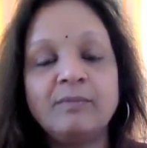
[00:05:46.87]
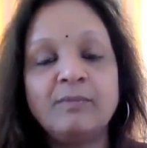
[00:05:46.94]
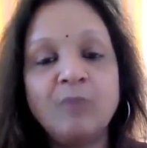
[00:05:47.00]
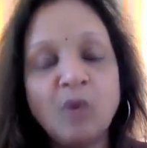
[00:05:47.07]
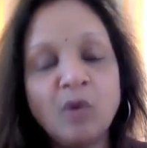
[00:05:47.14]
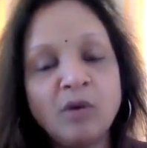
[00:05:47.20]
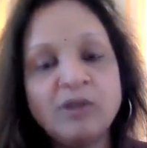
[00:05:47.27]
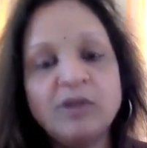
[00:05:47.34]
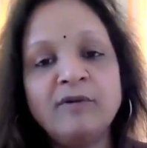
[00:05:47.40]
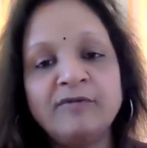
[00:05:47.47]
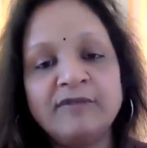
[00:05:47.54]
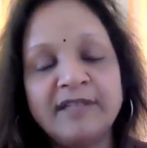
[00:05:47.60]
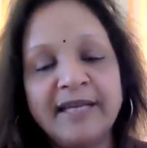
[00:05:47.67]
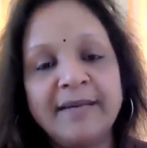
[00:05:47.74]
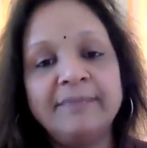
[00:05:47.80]
both
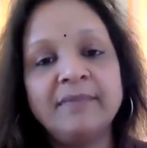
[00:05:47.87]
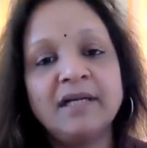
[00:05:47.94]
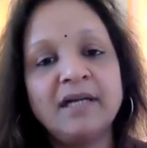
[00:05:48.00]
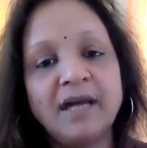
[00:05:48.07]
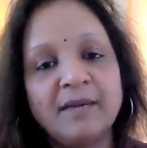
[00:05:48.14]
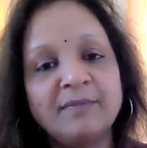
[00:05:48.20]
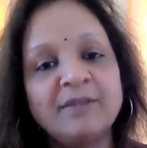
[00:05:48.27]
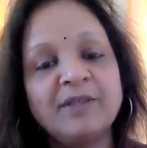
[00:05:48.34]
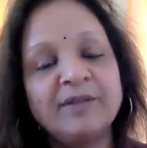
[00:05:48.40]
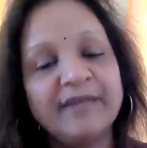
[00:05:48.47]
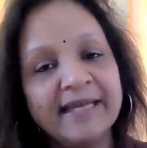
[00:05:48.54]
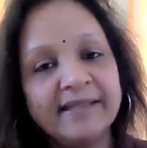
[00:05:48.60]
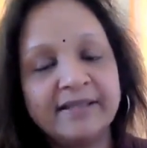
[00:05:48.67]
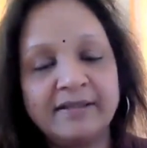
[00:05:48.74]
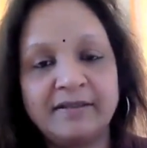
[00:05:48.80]
of them come
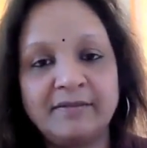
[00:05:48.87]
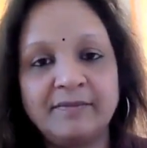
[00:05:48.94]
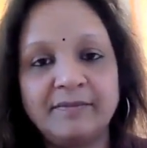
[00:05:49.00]
together.